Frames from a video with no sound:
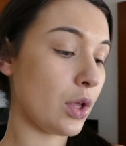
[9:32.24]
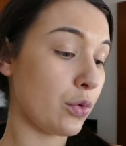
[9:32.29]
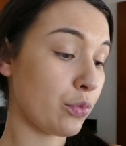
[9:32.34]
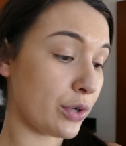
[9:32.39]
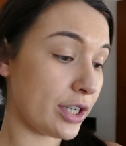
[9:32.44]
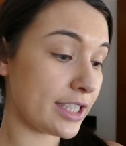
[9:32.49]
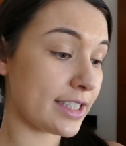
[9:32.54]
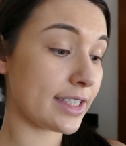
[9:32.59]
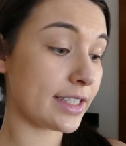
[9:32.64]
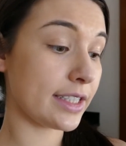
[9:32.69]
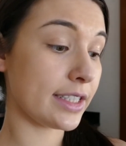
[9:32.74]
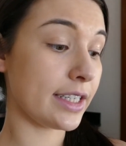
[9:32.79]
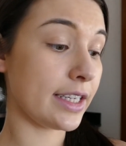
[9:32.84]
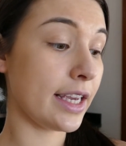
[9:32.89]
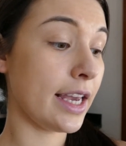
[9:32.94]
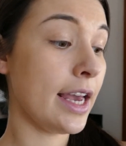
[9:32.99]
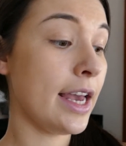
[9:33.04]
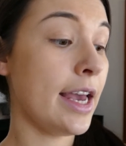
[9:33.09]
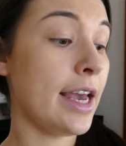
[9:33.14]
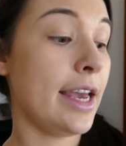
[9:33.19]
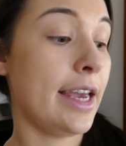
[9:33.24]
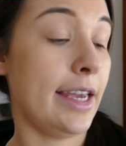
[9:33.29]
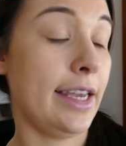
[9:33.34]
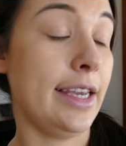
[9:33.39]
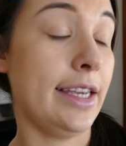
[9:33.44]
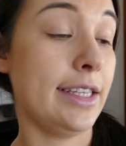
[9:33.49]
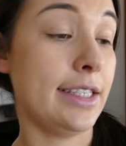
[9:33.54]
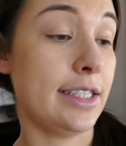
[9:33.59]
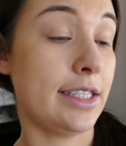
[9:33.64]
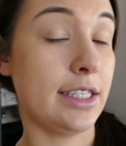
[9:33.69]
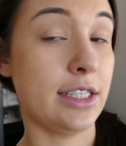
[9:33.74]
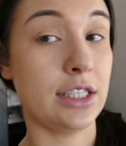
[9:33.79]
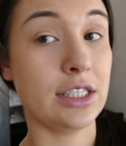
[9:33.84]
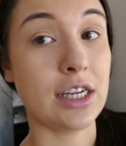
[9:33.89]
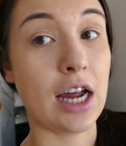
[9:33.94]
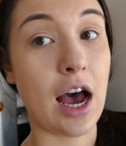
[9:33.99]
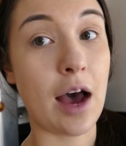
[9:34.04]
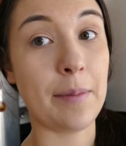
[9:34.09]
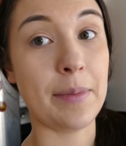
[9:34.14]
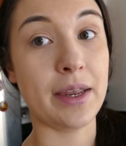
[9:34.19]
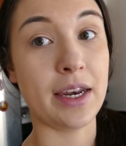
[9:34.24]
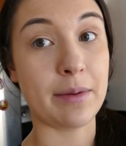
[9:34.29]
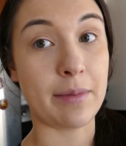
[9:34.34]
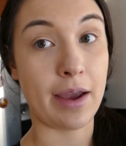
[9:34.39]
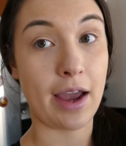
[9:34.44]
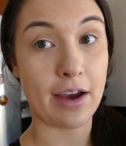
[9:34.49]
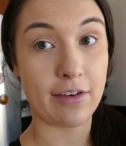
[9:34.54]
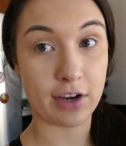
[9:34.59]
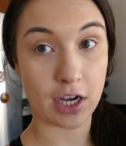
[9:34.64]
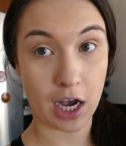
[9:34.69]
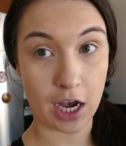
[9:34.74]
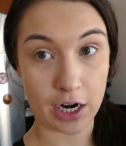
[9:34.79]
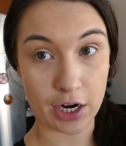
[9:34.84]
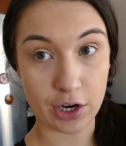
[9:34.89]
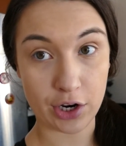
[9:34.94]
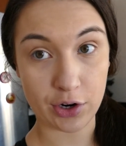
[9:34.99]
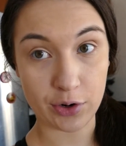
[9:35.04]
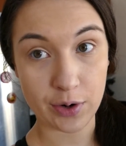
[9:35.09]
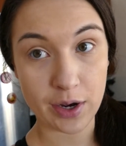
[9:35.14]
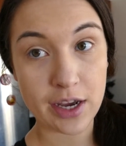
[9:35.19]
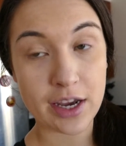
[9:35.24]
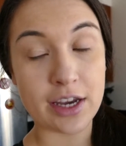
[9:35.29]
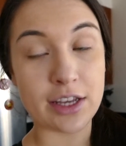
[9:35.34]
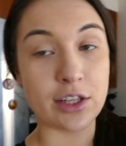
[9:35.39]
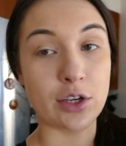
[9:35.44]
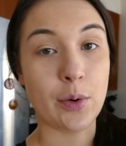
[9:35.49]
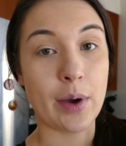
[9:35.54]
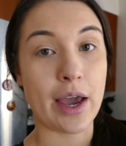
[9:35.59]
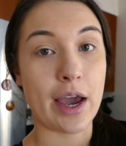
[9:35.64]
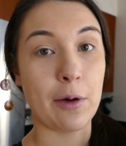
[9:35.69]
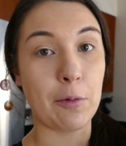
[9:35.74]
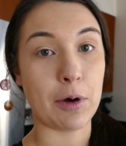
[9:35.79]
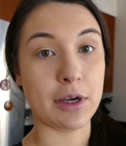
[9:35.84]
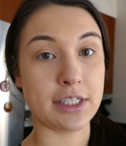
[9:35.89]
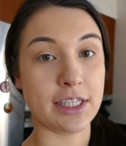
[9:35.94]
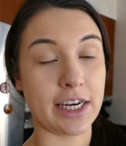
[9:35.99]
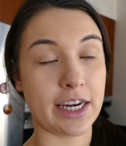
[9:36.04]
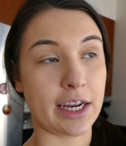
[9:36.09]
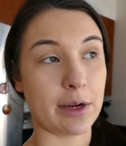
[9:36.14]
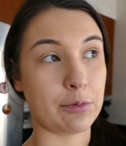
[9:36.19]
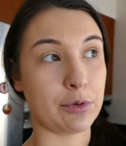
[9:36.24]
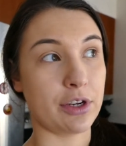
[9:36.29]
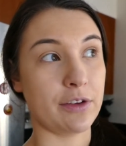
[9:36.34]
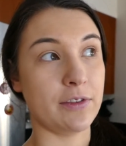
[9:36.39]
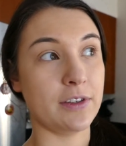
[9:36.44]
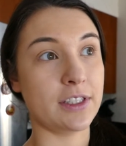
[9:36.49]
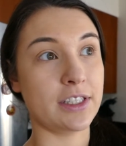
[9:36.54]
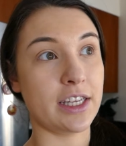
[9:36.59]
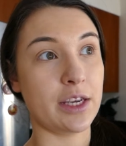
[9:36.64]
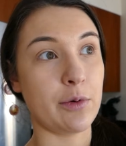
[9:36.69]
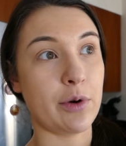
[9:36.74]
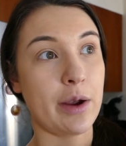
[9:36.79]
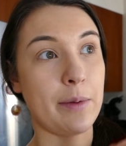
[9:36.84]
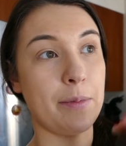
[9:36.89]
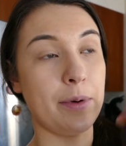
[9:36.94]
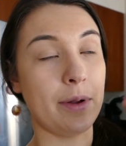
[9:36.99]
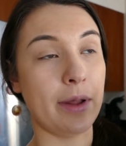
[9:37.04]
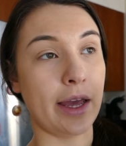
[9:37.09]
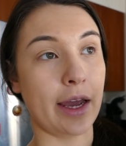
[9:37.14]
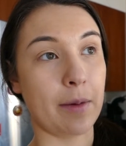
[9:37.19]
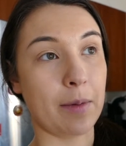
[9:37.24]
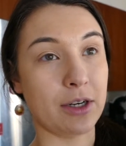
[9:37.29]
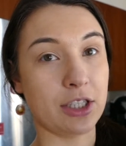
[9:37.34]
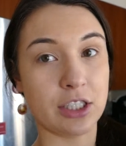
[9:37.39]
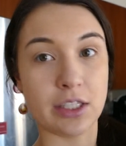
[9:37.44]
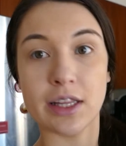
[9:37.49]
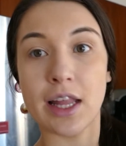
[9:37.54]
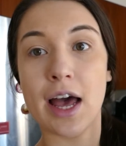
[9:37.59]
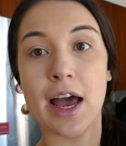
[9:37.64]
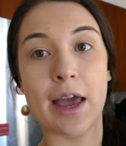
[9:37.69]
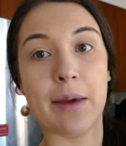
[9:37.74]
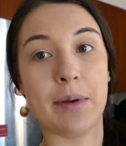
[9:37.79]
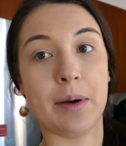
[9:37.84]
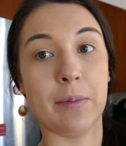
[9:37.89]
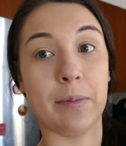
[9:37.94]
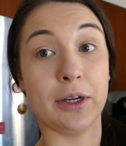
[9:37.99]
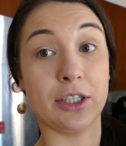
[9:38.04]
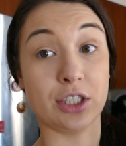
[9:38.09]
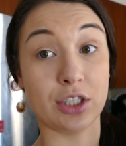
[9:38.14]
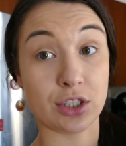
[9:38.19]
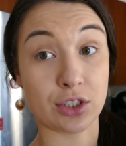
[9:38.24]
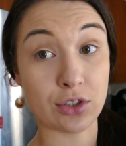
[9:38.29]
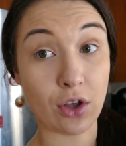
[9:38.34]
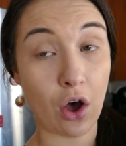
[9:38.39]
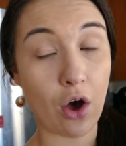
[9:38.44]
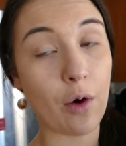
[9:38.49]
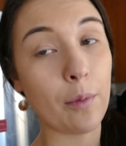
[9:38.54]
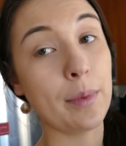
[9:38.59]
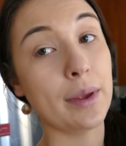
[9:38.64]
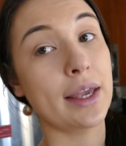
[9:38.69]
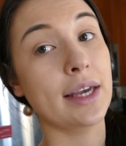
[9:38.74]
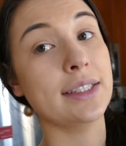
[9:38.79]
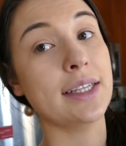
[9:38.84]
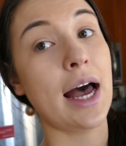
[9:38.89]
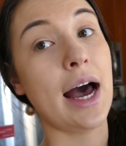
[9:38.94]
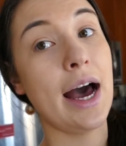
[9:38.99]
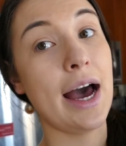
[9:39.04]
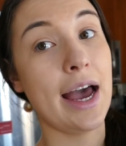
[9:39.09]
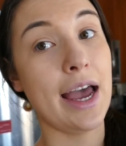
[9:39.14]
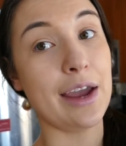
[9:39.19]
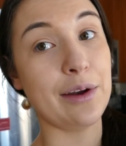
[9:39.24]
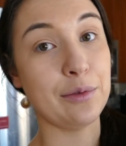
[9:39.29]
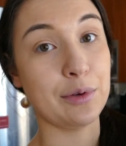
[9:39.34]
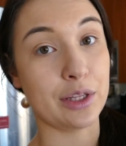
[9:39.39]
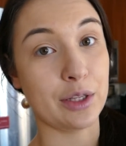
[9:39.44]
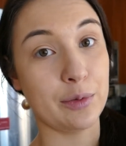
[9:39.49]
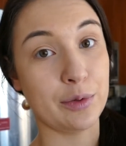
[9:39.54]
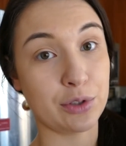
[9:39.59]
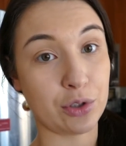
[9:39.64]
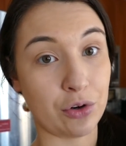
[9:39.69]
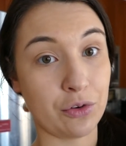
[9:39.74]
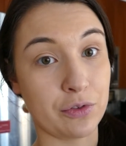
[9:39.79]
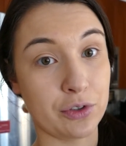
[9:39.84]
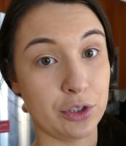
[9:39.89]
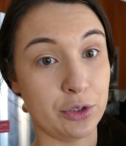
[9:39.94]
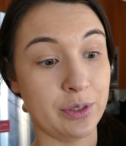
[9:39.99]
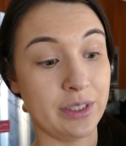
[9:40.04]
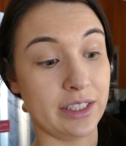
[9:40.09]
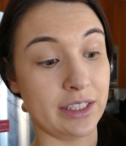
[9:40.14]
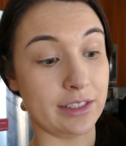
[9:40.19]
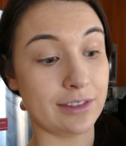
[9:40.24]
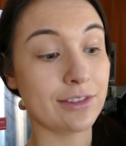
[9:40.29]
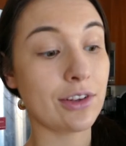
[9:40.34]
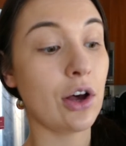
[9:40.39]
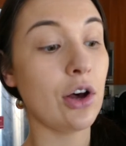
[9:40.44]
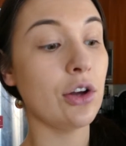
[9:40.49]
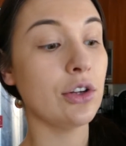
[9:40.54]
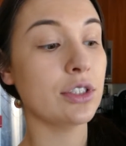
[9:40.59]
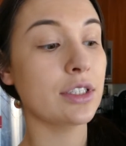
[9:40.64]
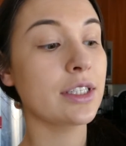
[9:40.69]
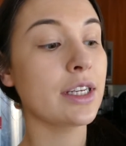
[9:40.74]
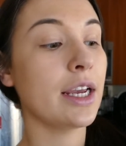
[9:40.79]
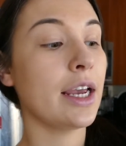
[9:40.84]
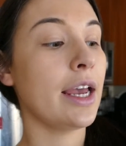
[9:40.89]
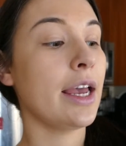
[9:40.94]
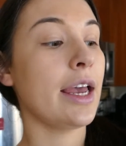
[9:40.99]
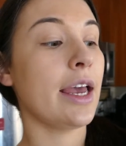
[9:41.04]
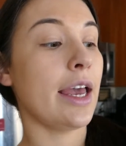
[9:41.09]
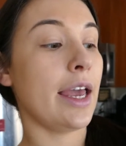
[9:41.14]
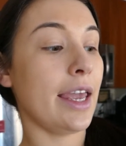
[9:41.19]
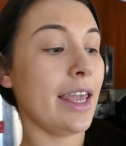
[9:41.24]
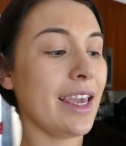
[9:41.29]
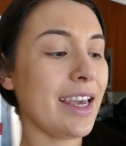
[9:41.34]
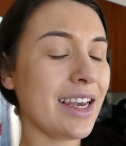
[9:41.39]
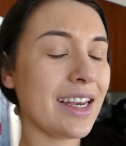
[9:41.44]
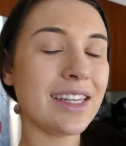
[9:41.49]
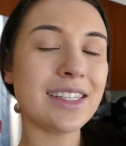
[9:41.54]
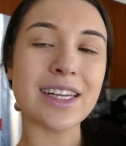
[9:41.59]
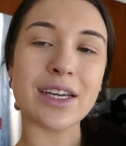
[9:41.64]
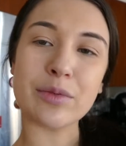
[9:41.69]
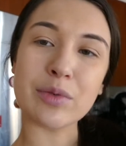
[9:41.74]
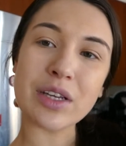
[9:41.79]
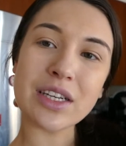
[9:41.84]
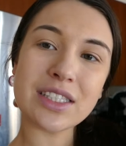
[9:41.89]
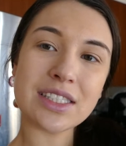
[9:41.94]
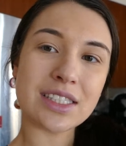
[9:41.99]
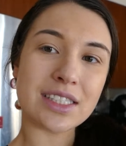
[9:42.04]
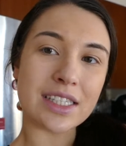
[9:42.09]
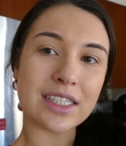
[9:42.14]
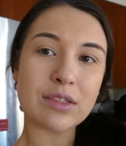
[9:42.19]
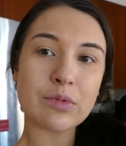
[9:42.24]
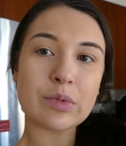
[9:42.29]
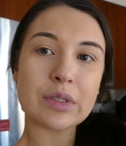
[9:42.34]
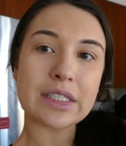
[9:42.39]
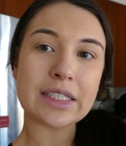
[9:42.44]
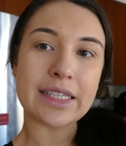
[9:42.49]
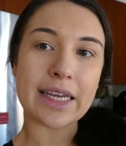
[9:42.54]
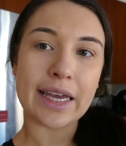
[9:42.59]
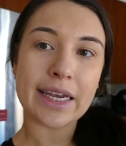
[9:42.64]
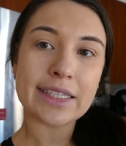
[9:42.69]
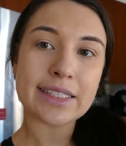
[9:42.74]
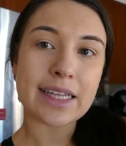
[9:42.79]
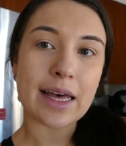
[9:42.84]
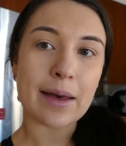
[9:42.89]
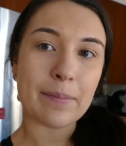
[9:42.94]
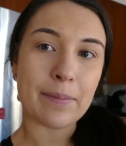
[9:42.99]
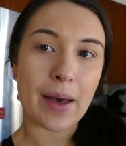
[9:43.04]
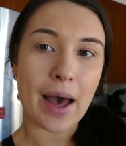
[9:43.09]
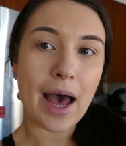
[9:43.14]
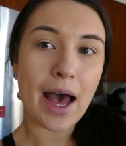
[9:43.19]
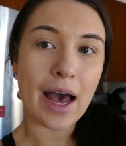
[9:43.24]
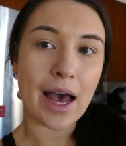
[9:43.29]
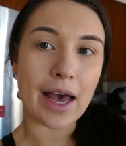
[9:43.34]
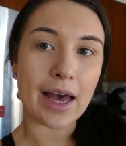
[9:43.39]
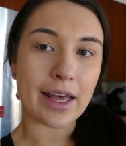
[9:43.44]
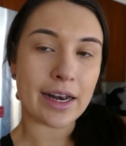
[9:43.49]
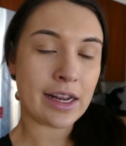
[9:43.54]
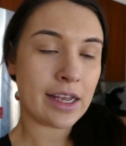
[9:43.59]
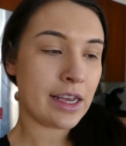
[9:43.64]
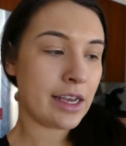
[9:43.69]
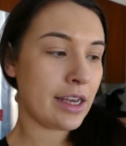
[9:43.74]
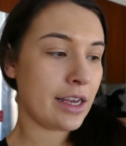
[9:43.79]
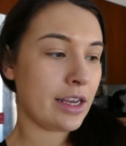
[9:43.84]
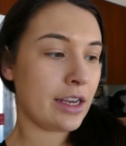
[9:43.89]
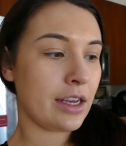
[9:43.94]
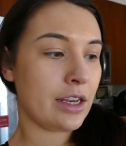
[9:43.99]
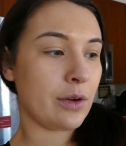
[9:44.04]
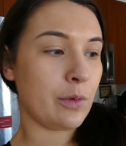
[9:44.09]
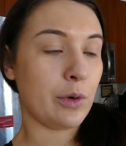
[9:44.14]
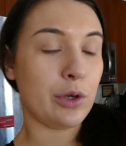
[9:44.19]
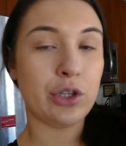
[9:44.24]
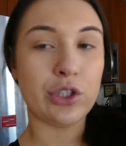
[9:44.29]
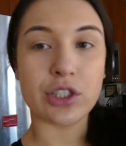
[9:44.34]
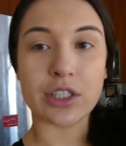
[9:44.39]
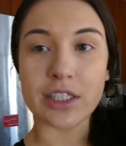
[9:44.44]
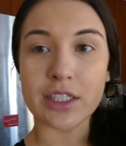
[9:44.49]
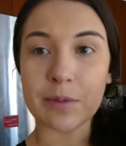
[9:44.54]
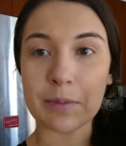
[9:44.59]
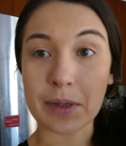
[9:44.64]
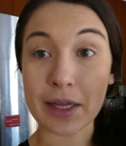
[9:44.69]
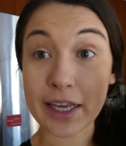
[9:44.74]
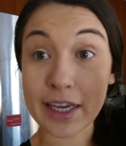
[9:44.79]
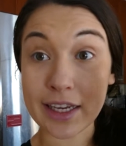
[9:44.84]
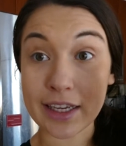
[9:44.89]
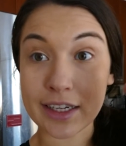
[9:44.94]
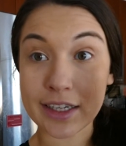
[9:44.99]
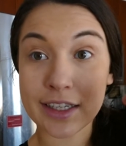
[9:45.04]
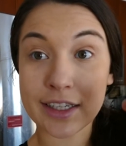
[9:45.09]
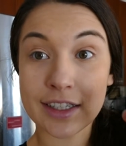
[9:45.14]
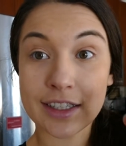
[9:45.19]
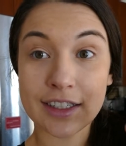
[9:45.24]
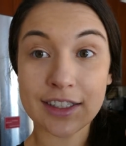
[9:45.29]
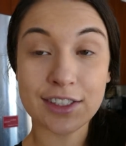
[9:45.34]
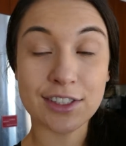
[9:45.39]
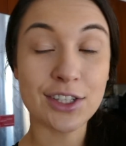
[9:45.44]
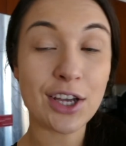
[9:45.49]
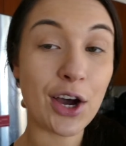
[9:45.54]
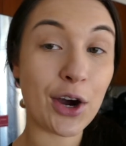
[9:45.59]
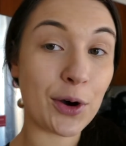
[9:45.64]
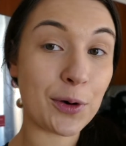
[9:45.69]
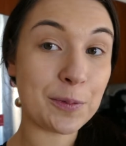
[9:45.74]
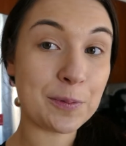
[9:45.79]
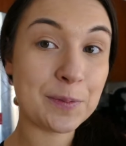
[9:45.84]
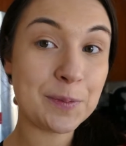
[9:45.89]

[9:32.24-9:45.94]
recently is to stop eating my avocado the way I was eating it previously, where I put like a bunch of lime and a bunch of salt because I really was overdoing the salt. And I realized it doesn't really taste that bad when you just eat it plain. So,